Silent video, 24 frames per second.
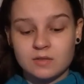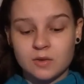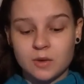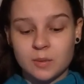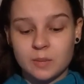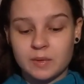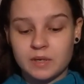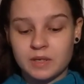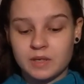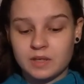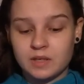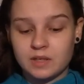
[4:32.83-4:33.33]

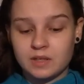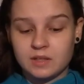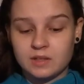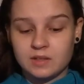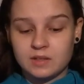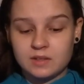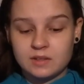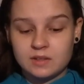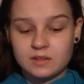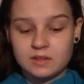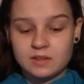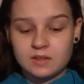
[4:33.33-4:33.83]
from a
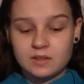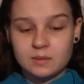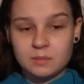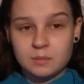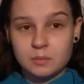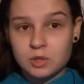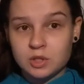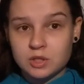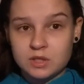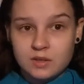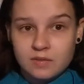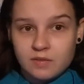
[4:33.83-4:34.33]

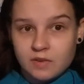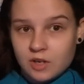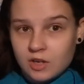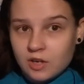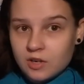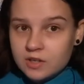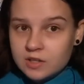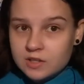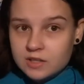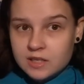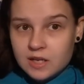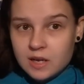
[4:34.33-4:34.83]
music
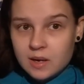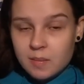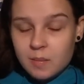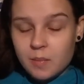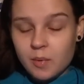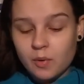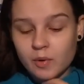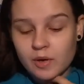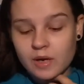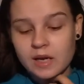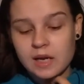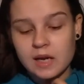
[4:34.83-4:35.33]
video
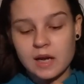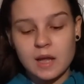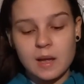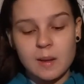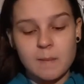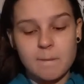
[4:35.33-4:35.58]
standpoint.